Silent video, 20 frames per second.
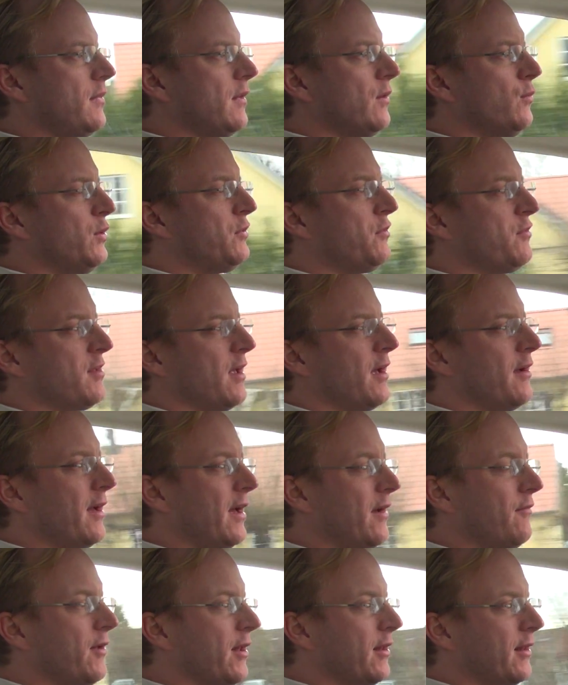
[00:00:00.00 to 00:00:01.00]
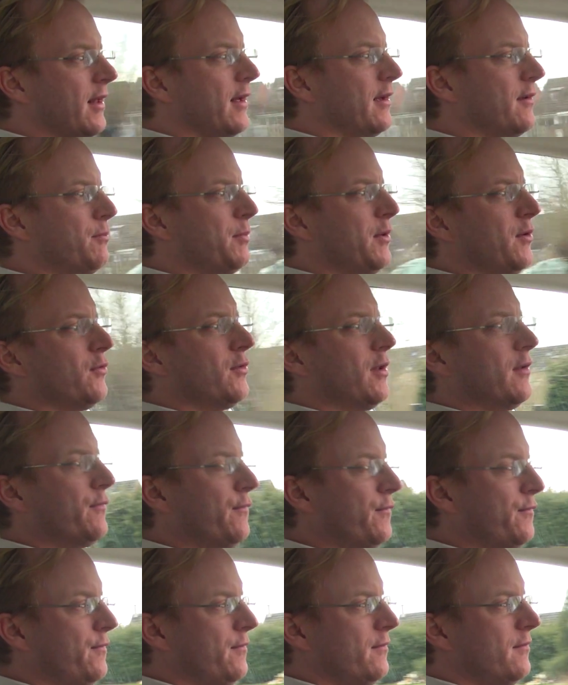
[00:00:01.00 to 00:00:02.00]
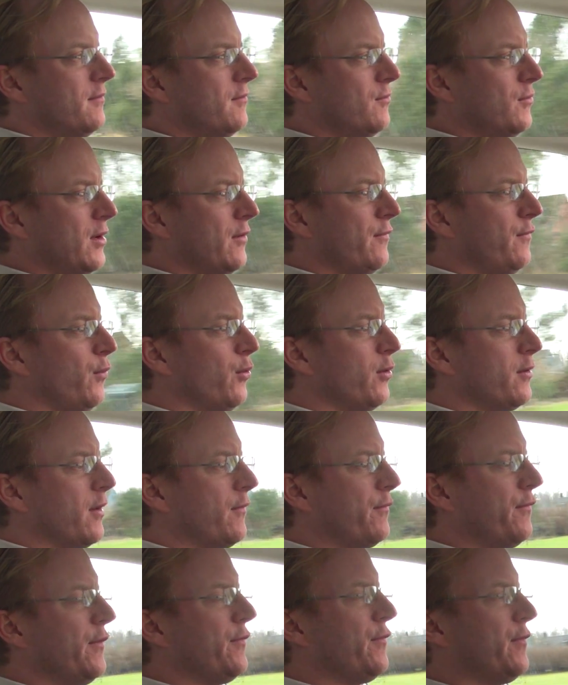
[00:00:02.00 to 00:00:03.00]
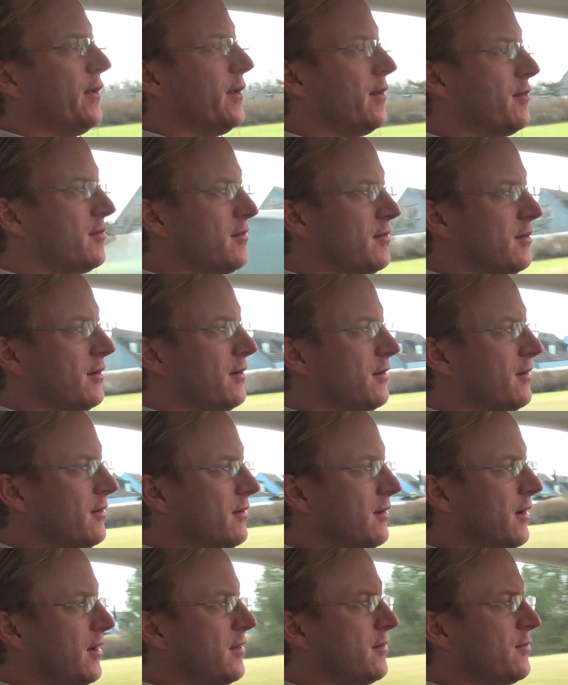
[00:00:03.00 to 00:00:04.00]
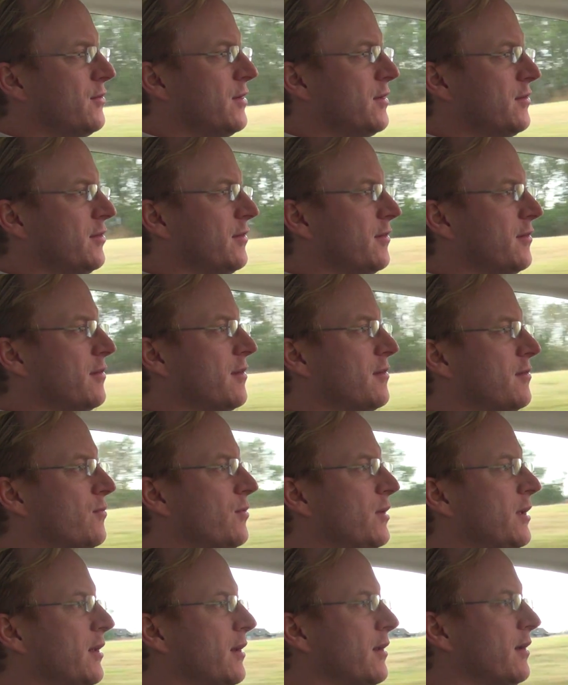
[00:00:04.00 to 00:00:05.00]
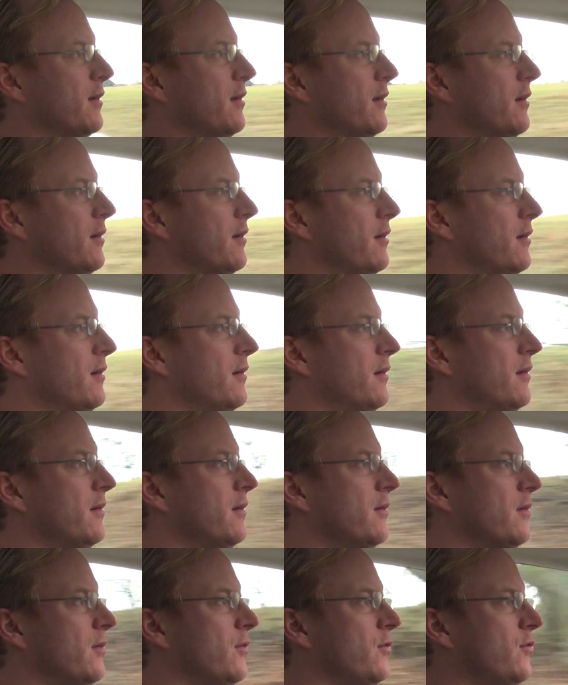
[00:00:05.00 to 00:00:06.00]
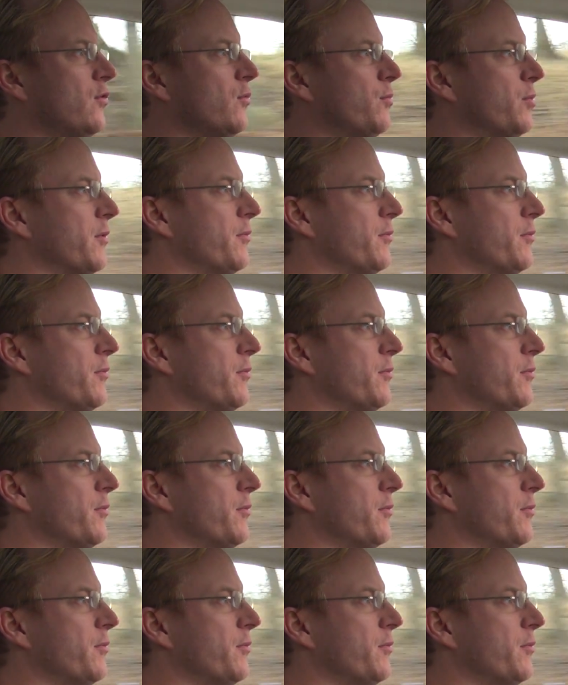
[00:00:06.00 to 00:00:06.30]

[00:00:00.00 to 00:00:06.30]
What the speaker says: Which is evident, like, because when you floor it at 50, its acceleration is really super